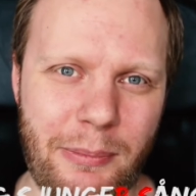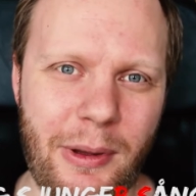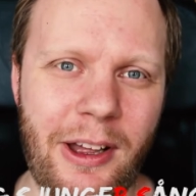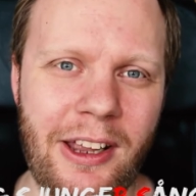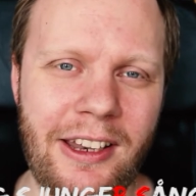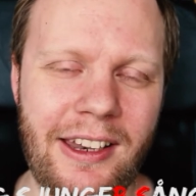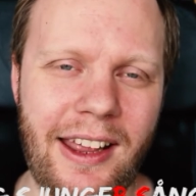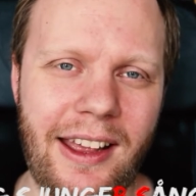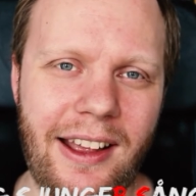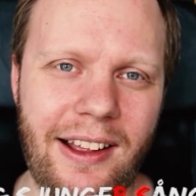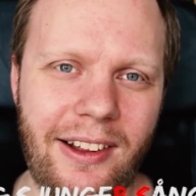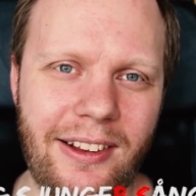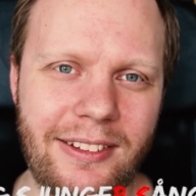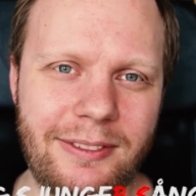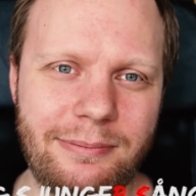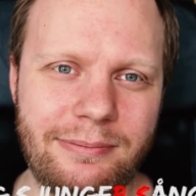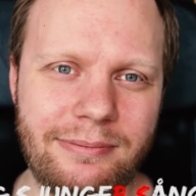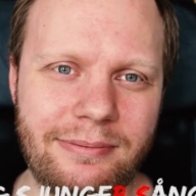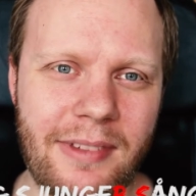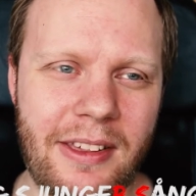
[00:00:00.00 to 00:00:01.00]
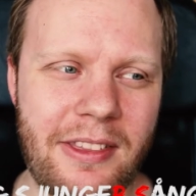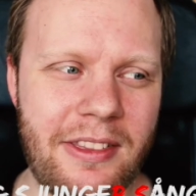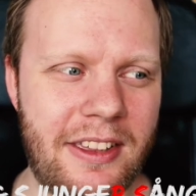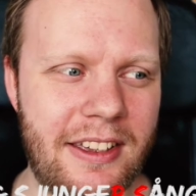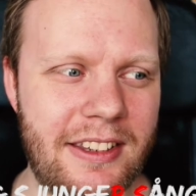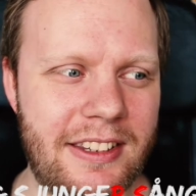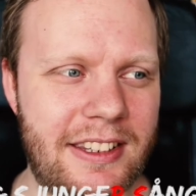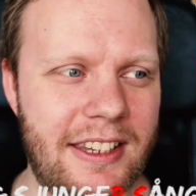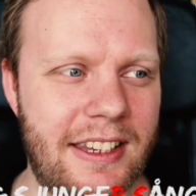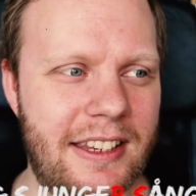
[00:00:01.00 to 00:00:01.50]
But
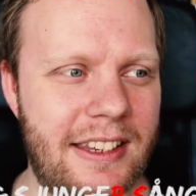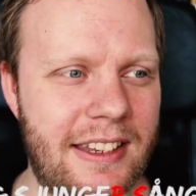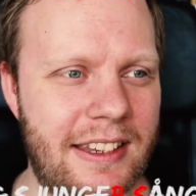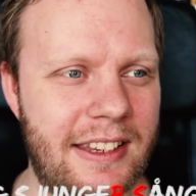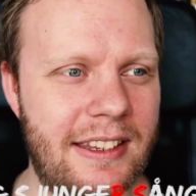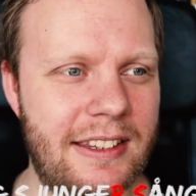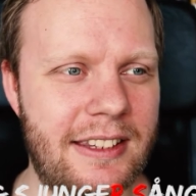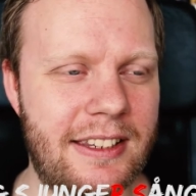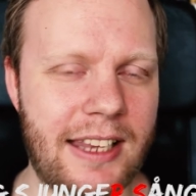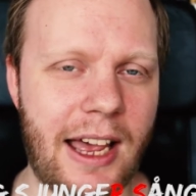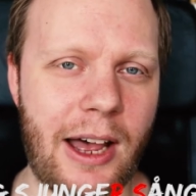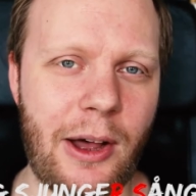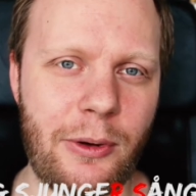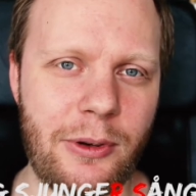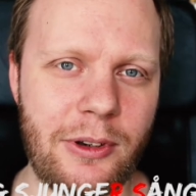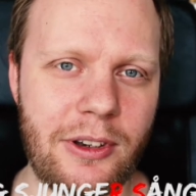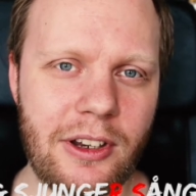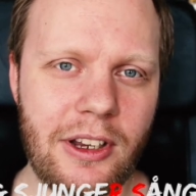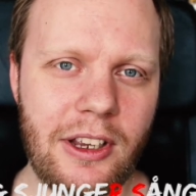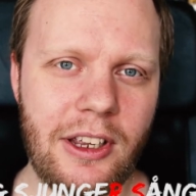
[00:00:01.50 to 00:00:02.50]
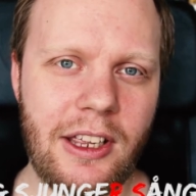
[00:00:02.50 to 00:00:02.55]
this sound,